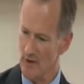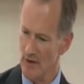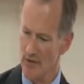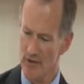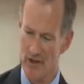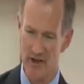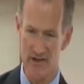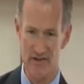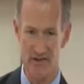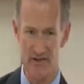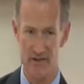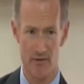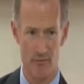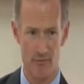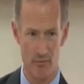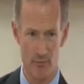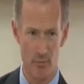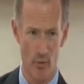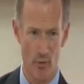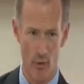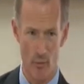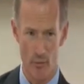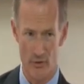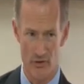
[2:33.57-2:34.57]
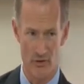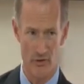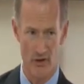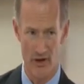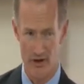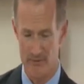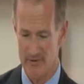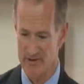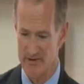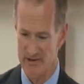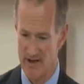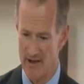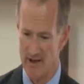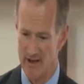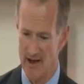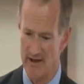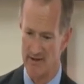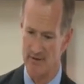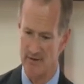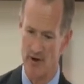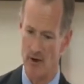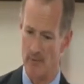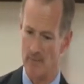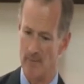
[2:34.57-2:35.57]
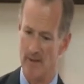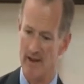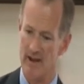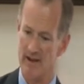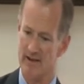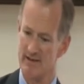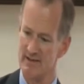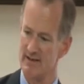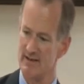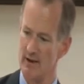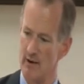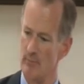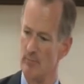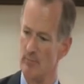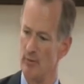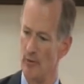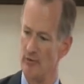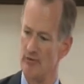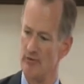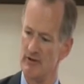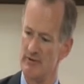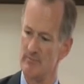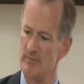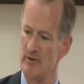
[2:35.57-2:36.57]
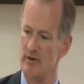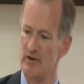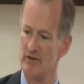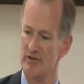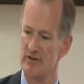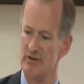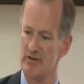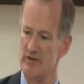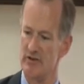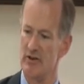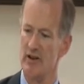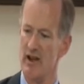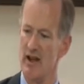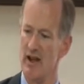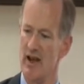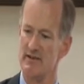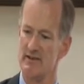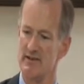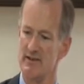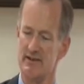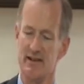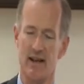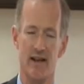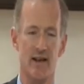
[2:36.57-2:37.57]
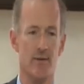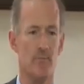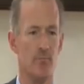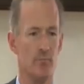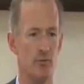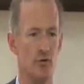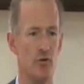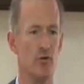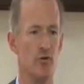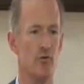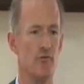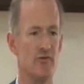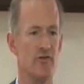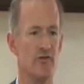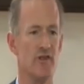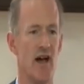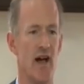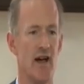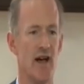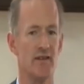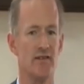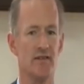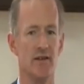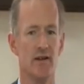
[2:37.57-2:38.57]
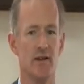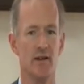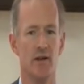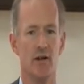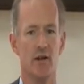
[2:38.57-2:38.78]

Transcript: this report, which we're going to be seeing later on, is so important is because, it, as I said, it proves that